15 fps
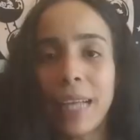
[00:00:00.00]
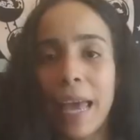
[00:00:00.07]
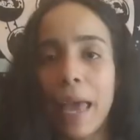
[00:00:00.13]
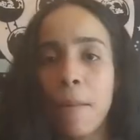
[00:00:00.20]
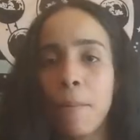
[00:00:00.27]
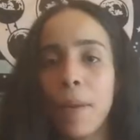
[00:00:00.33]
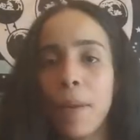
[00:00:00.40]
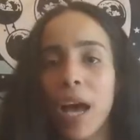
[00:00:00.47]

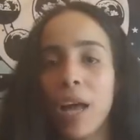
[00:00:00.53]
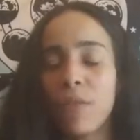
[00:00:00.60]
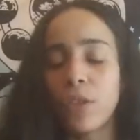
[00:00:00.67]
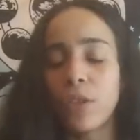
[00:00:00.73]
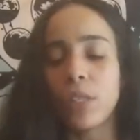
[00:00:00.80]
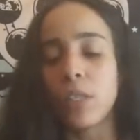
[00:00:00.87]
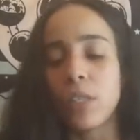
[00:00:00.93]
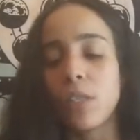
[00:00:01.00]
empath
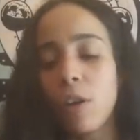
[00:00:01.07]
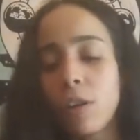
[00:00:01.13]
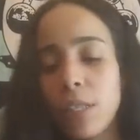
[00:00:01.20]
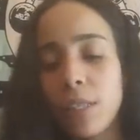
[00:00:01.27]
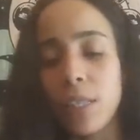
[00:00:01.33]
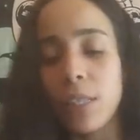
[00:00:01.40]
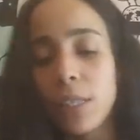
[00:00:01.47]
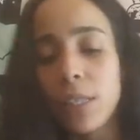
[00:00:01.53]
versus
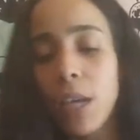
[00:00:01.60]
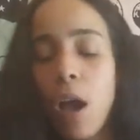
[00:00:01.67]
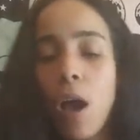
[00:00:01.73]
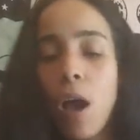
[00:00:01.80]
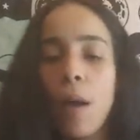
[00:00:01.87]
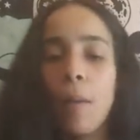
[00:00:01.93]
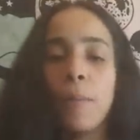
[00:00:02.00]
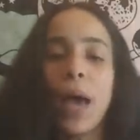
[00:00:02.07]
narcissist
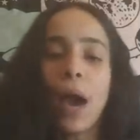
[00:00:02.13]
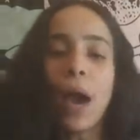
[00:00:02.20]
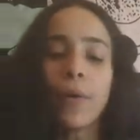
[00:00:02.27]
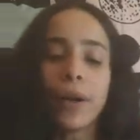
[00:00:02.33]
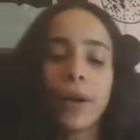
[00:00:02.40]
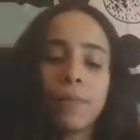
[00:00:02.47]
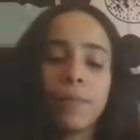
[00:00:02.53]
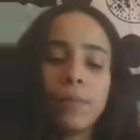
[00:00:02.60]

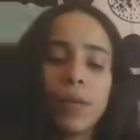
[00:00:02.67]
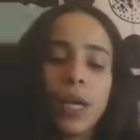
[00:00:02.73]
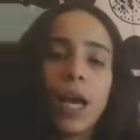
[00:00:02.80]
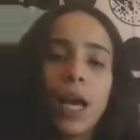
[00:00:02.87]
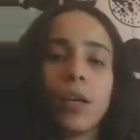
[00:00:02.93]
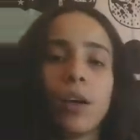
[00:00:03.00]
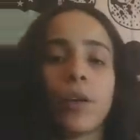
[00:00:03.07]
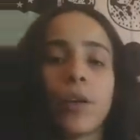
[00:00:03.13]
paradigm.
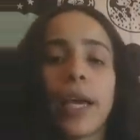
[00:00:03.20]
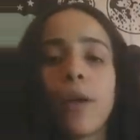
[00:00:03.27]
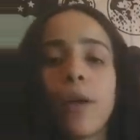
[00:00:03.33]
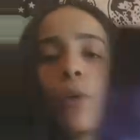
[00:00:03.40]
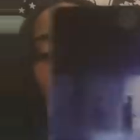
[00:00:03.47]
Okay, with